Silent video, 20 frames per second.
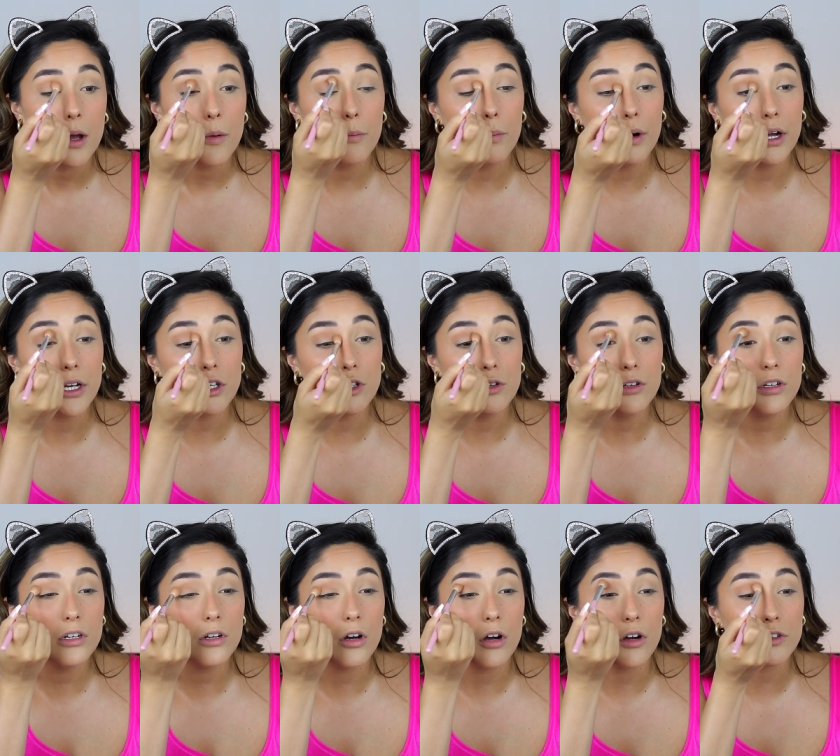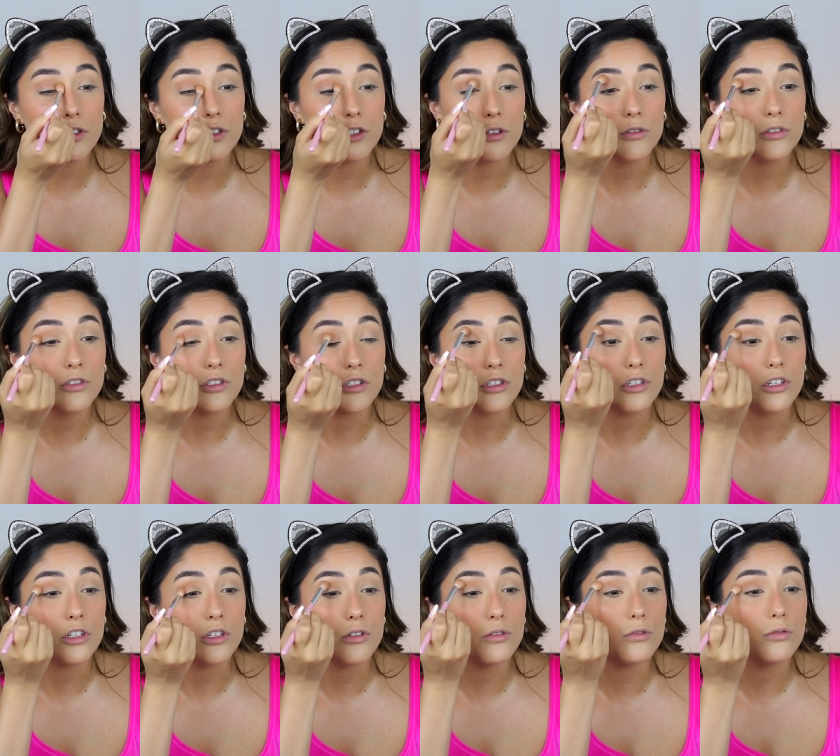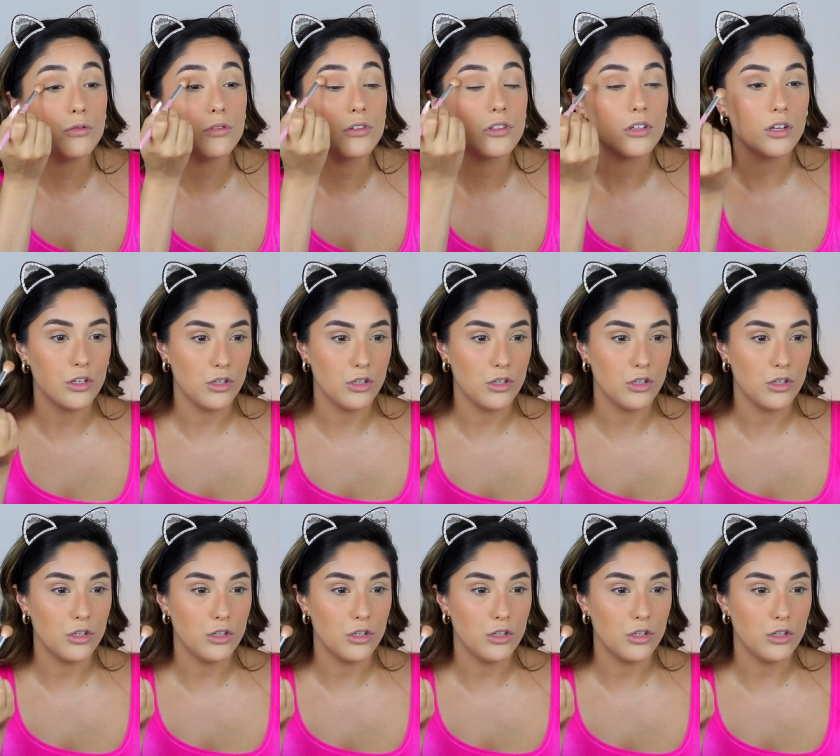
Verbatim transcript: But you could also just use